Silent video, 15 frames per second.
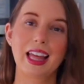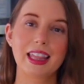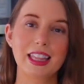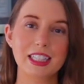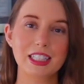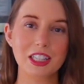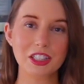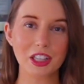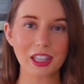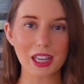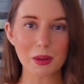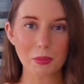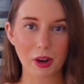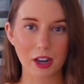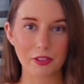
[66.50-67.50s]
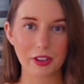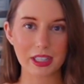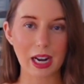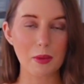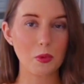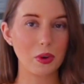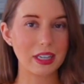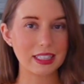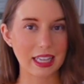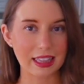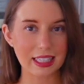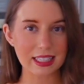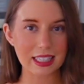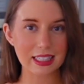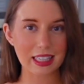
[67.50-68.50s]
This is looking perfect. I'm going to set
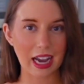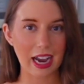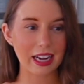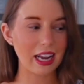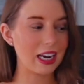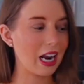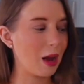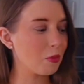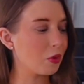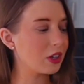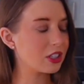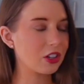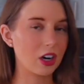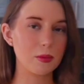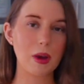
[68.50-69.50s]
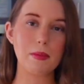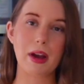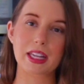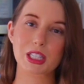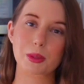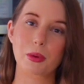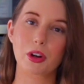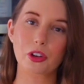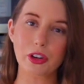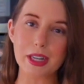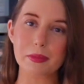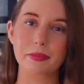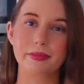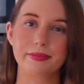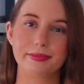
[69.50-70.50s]
this aside, and now I'm going to start on my mascarpone
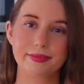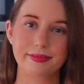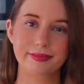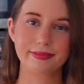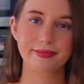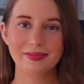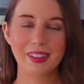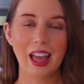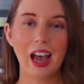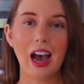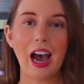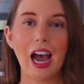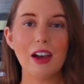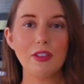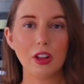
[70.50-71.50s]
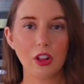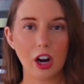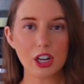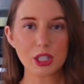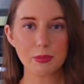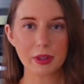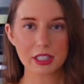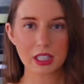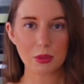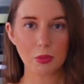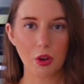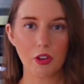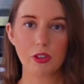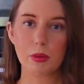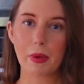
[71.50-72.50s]
cream. I have a large mixing
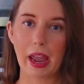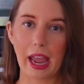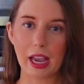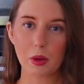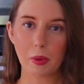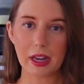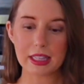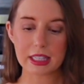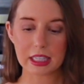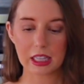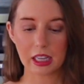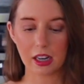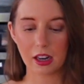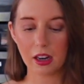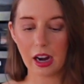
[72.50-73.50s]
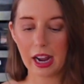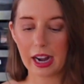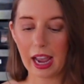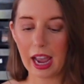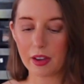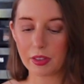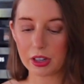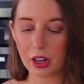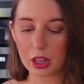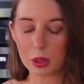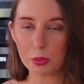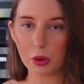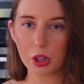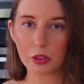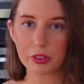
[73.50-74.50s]
bowl for my egg whites here, and I have another
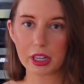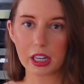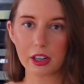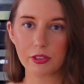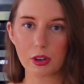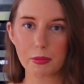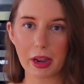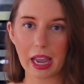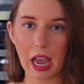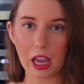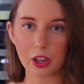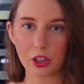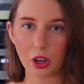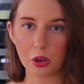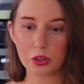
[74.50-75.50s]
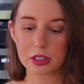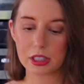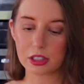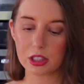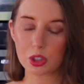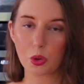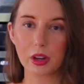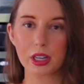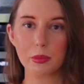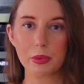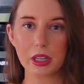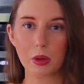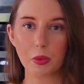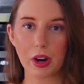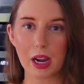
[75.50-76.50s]
bowl over here for my egg yolks. This is going to
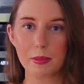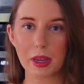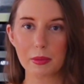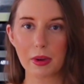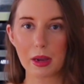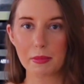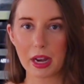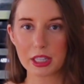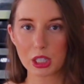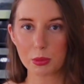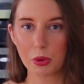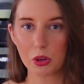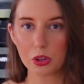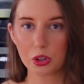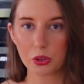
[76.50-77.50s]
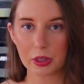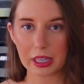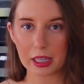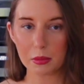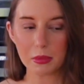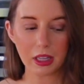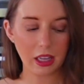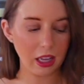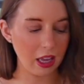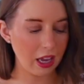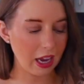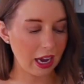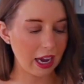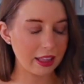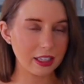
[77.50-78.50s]
be where I make my mascarpone cream.
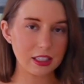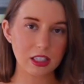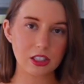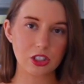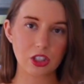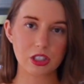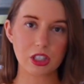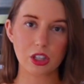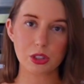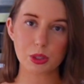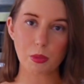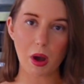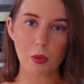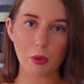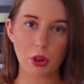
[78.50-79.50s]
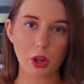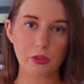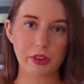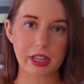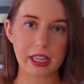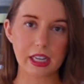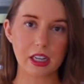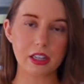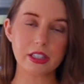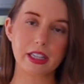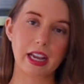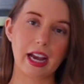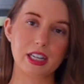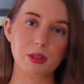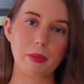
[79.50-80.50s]
And this is just a small bowl over here to
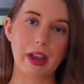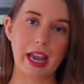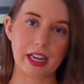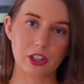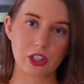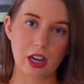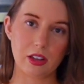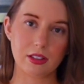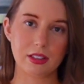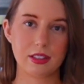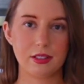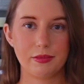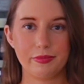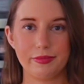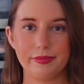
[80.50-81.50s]
catch my eggshells.